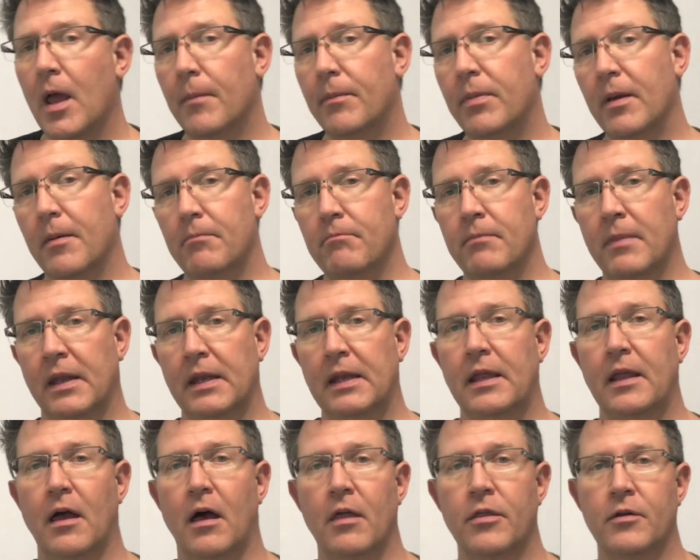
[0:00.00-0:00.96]
But
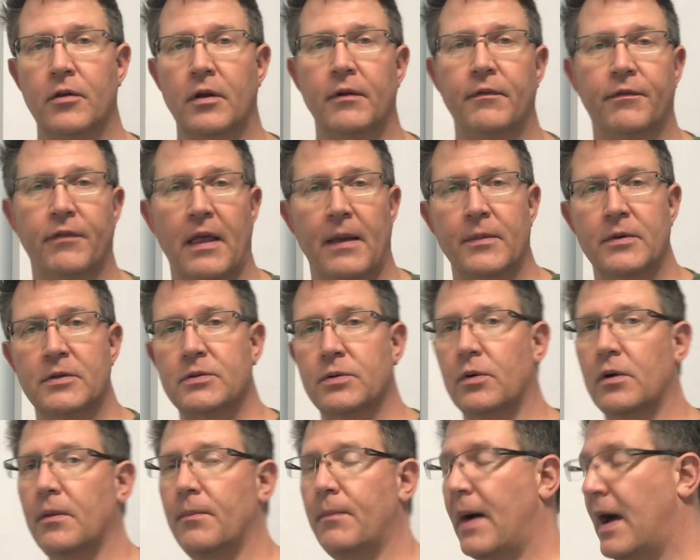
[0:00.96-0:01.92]
many other
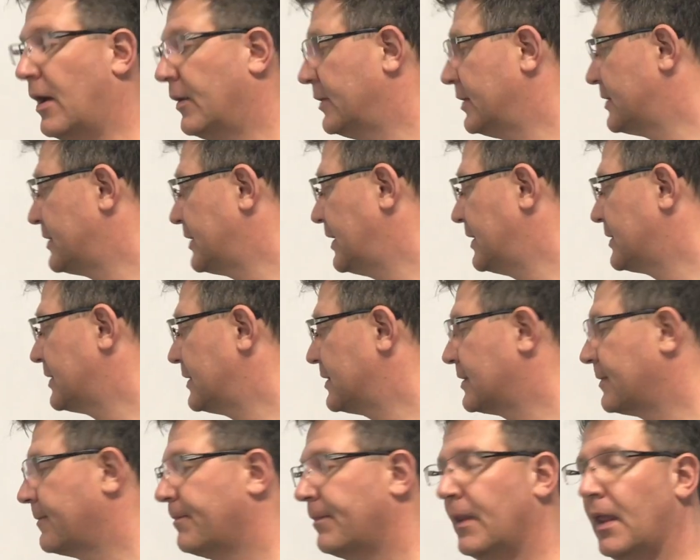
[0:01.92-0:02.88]
inflammatory bowel
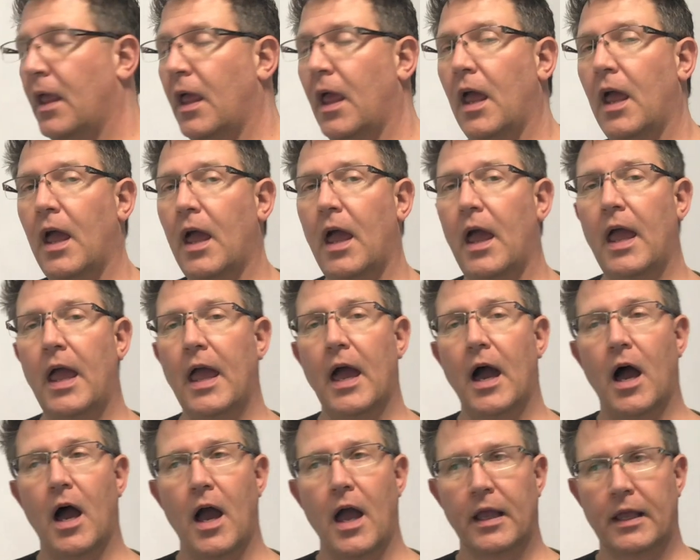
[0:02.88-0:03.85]
diseases
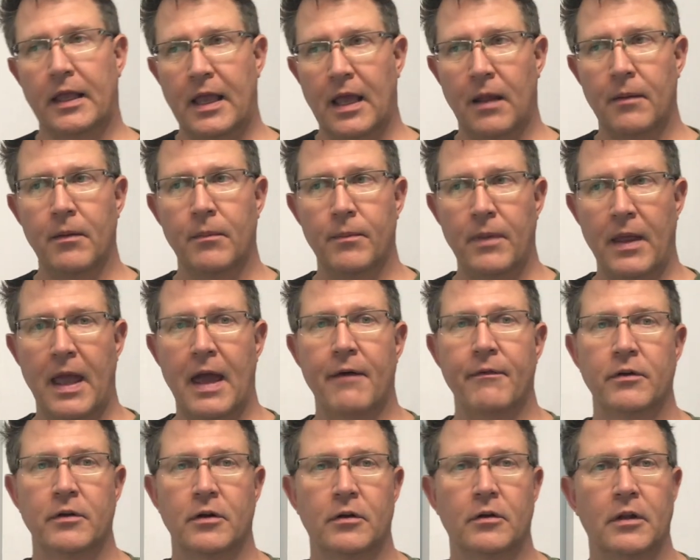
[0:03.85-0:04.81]
can
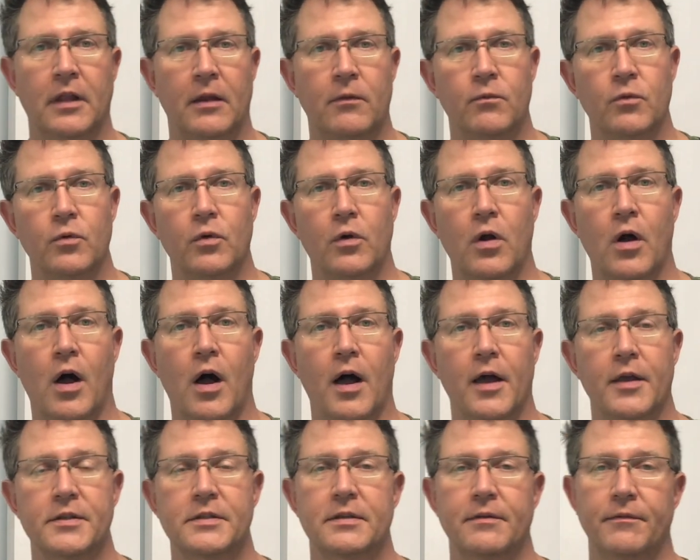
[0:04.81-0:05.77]
have an underlying root
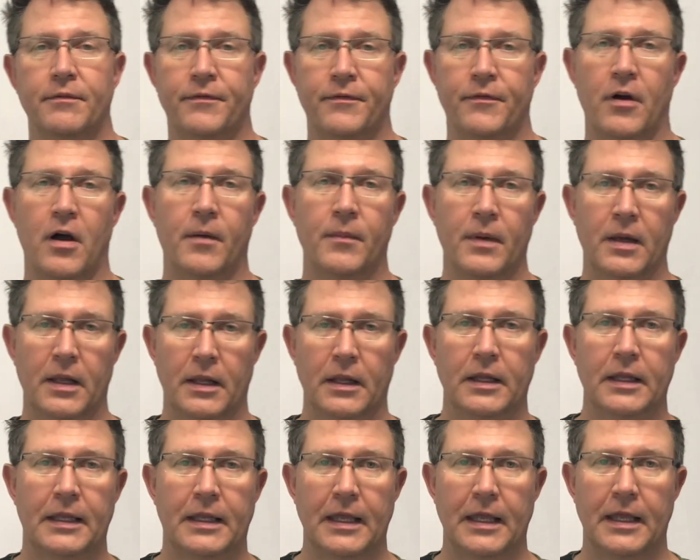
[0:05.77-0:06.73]
cause from
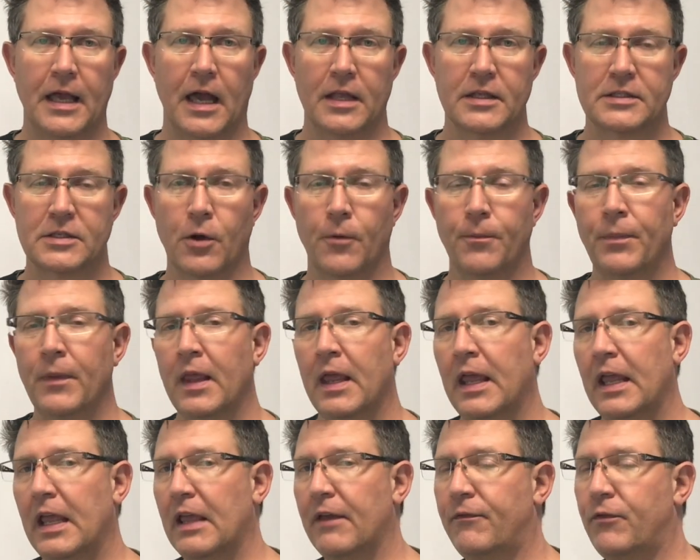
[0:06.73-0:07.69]
leaky gut. So
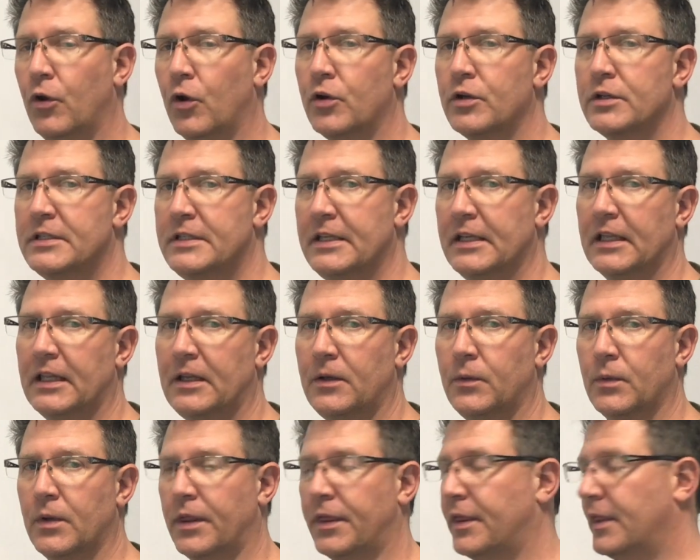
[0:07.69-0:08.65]
if you're
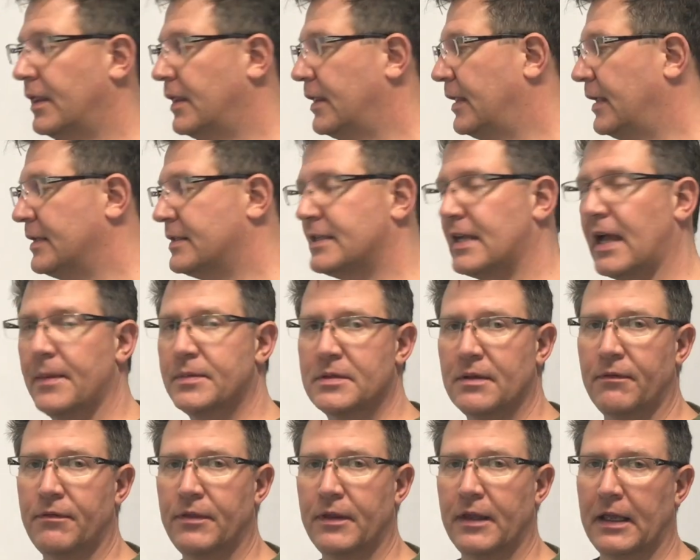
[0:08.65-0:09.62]
dealing with these types
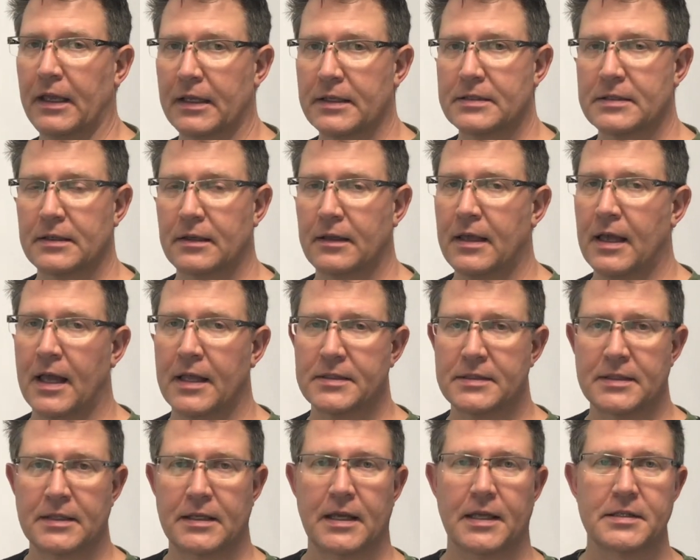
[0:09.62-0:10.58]
of things,
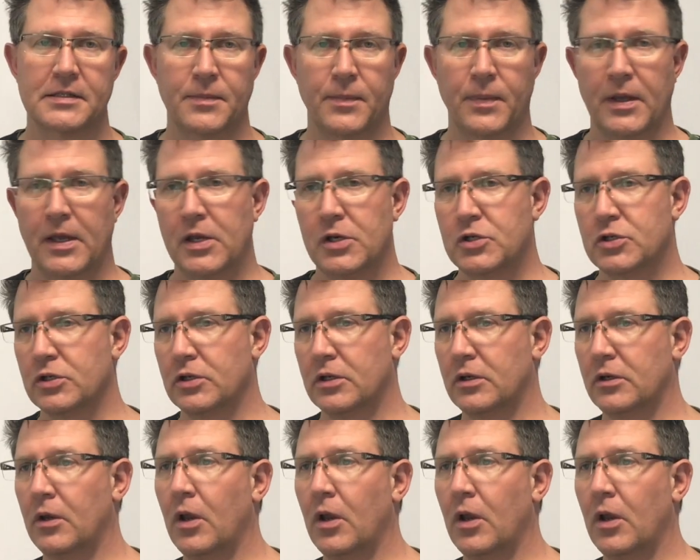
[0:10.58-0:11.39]
constant constipation